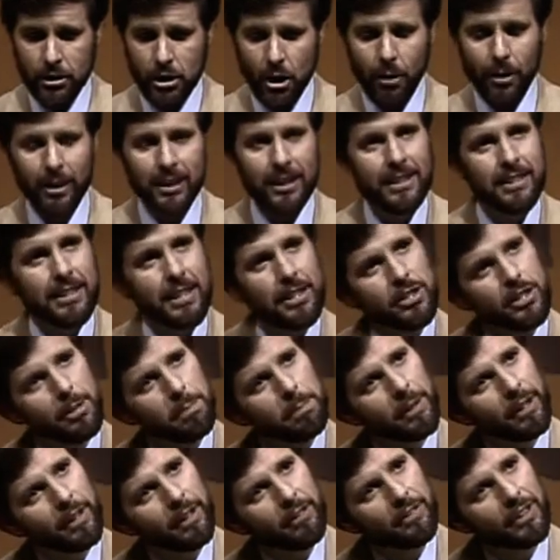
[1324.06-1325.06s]
so in the
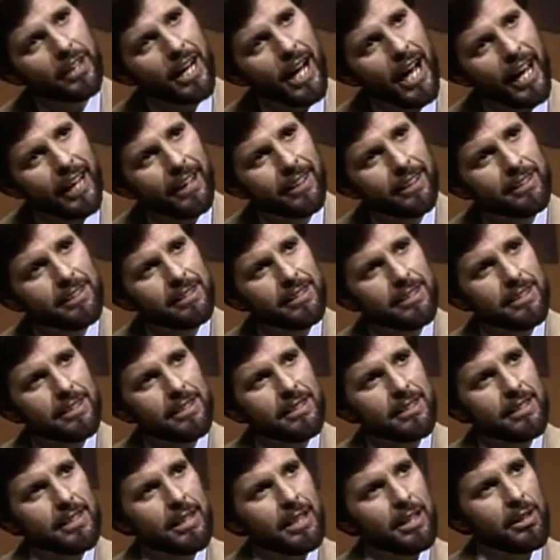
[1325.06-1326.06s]
discipline of guidance,
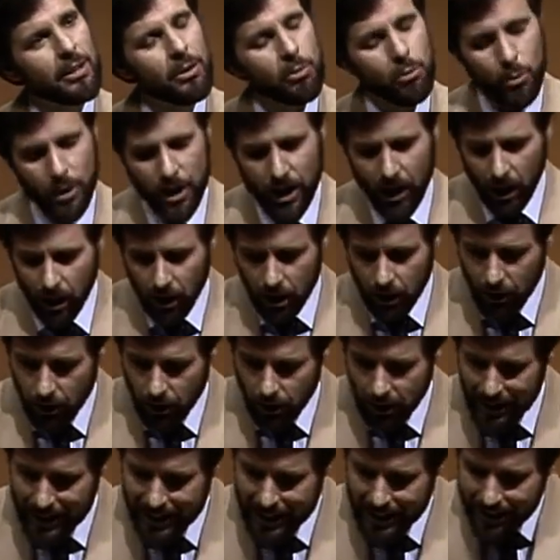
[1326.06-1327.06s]
we are
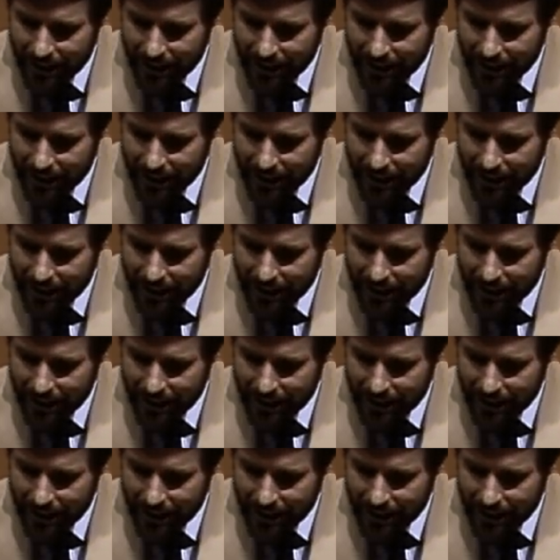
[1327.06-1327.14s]
learning